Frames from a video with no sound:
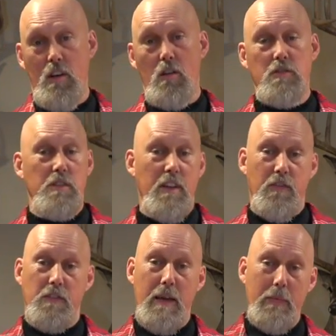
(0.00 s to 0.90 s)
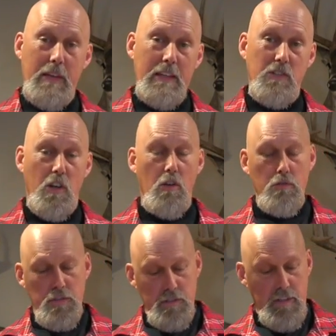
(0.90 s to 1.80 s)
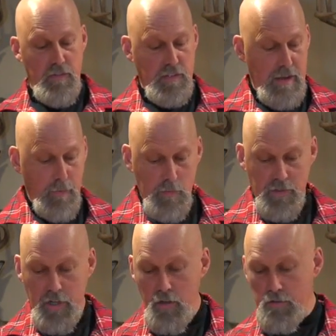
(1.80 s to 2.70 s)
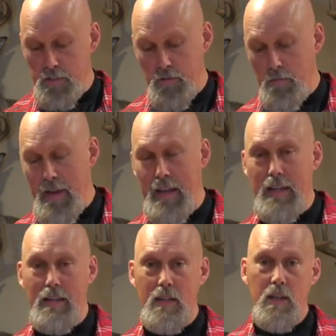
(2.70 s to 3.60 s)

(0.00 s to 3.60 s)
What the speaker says: There's different type of heat zones, different type of materials that they're made,